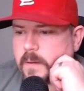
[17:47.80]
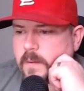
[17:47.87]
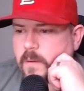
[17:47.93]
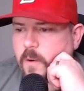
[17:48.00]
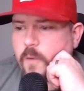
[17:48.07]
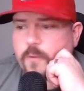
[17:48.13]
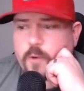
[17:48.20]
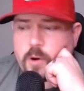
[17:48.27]

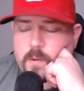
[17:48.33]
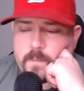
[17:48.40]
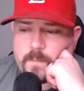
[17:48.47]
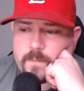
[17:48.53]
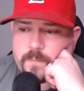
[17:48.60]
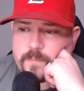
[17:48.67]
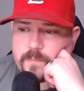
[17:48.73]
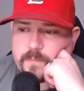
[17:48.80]
overall,
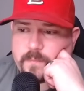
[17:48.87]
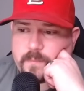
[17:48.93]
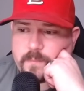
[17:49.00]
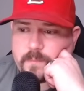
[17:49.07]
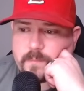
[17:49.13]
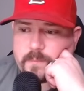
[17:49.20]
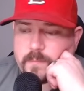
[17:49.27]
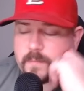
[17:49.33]

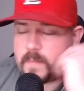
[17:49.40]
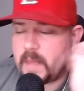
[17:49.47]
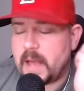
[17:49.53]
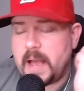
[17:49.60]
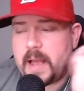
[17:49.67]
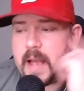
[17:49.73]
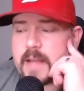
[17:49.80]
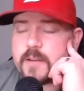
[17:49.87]

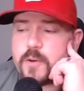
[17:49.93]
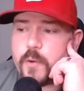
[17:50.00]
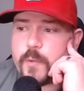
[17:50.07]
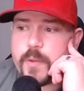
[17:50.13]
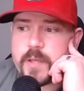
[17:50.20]
I don't